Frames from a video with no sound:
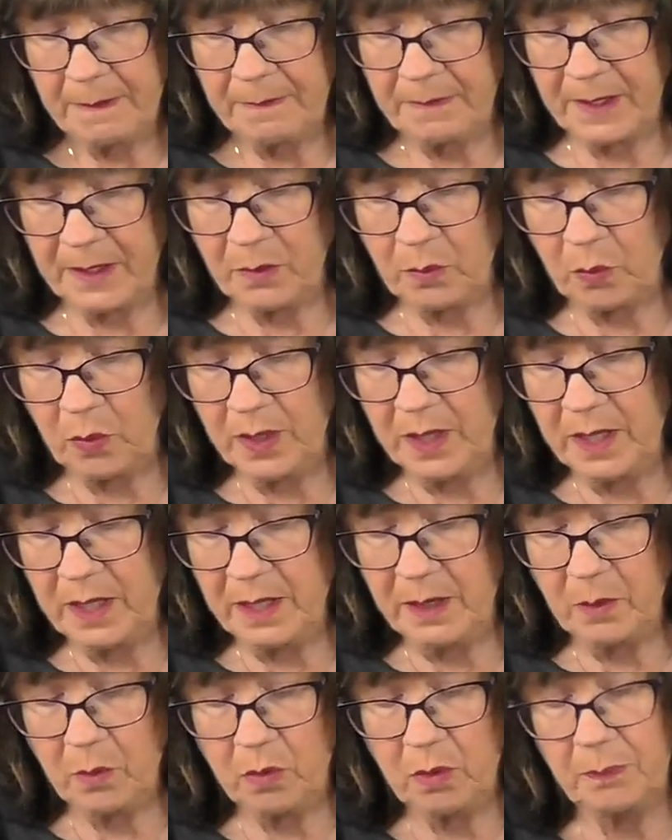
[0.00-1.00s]
that
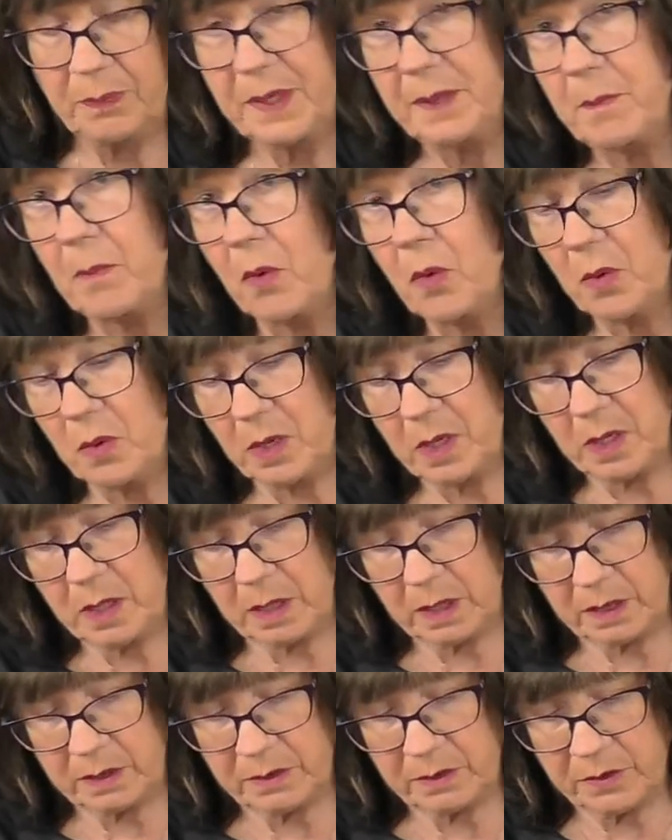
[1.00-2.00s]
we will be
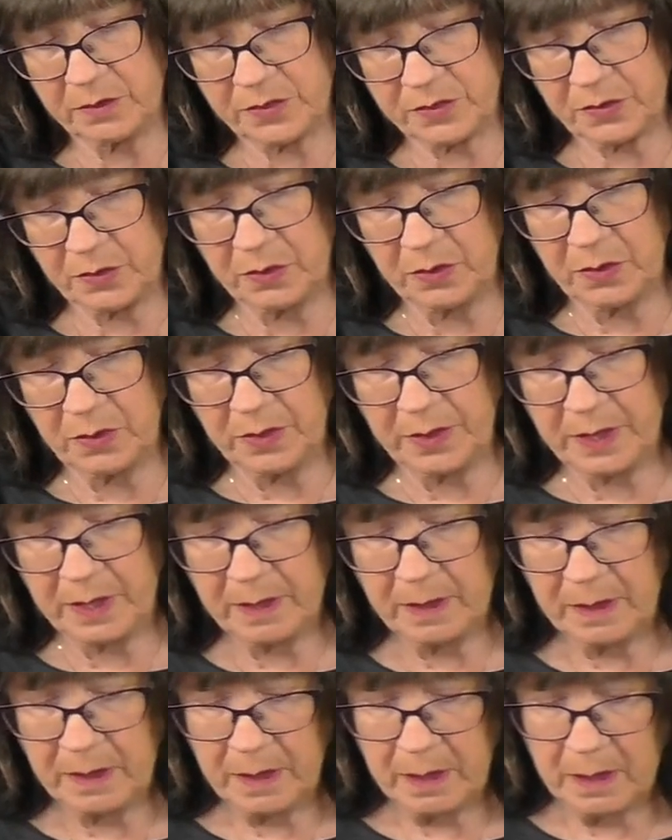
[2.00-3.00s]
more concerned
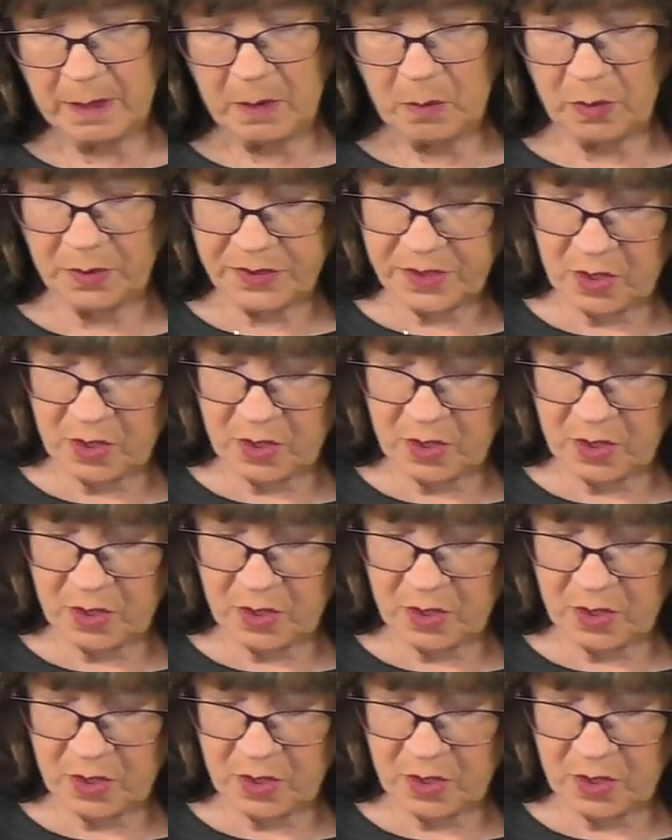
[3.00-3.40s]
with